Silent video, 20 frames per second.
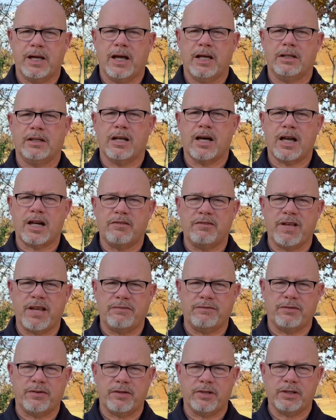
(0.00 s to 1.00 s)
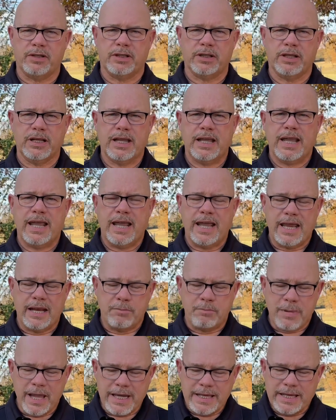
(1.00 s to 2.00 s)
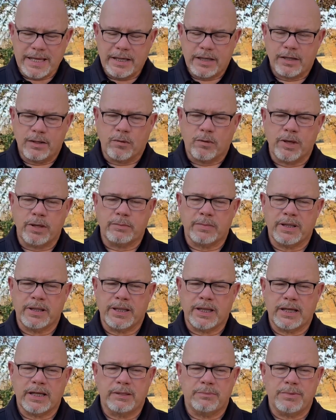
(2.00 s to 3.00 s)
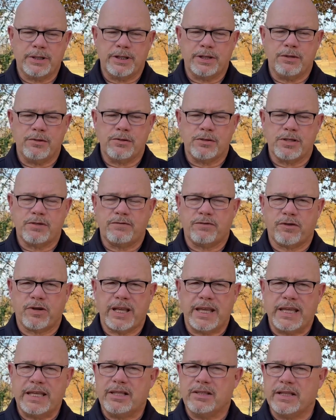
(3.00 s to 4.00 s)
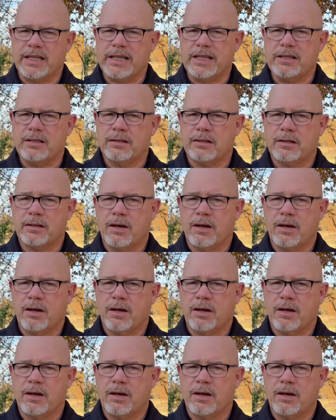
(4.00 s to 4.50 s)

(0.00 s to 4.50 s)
a lot of effort in making an ointment that could be used for healing,